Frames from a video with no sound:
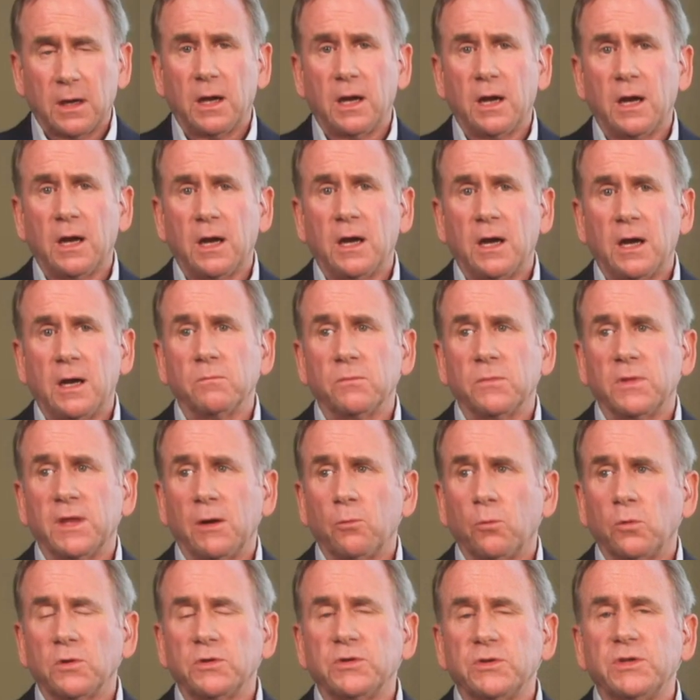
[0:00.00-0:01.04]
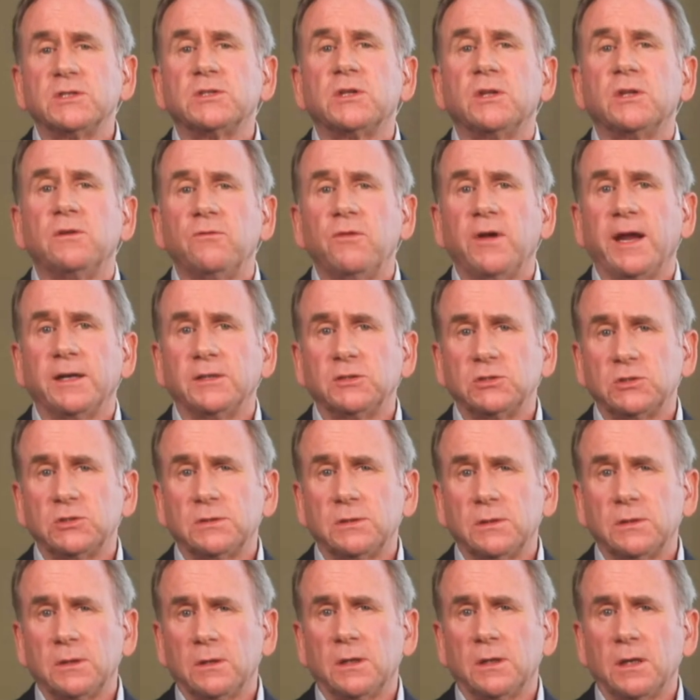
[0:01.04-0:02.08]
that will disadvantage,
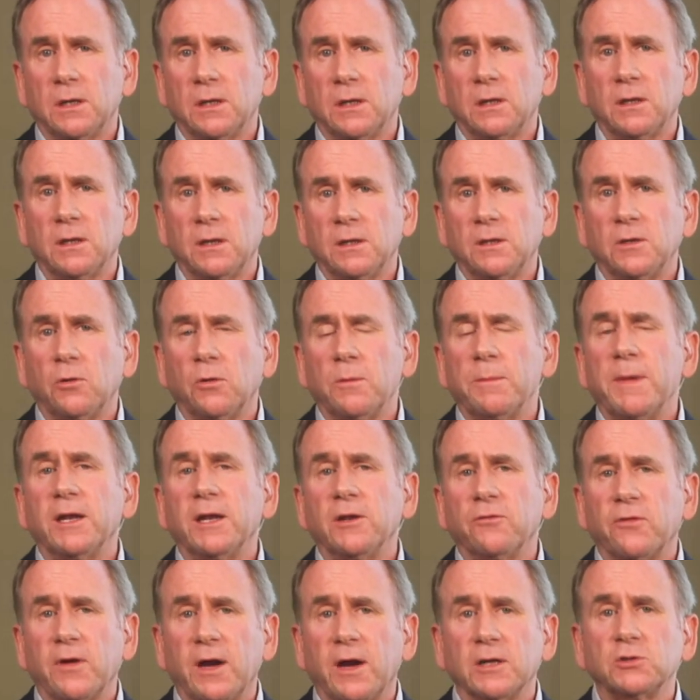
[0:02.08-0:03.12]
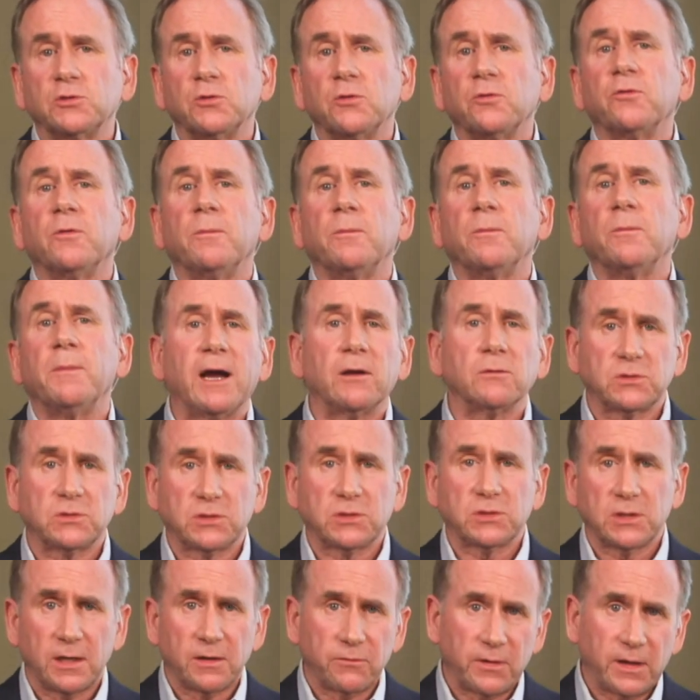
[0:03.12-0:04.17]
a manufacturer from
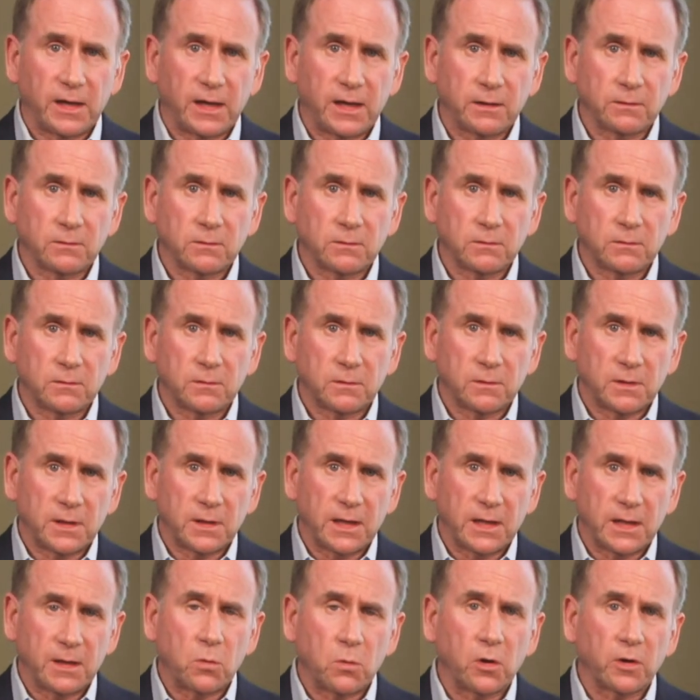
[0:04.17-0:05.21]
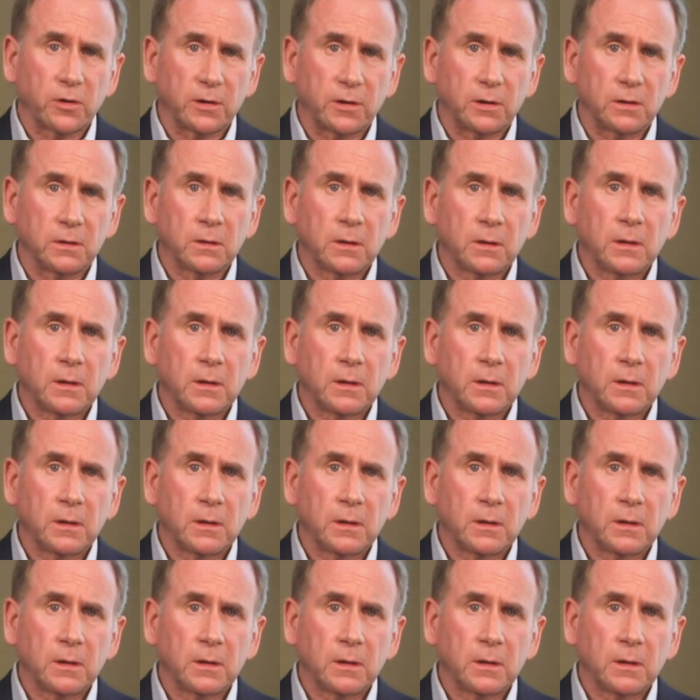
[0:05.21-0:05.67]
outside of that market.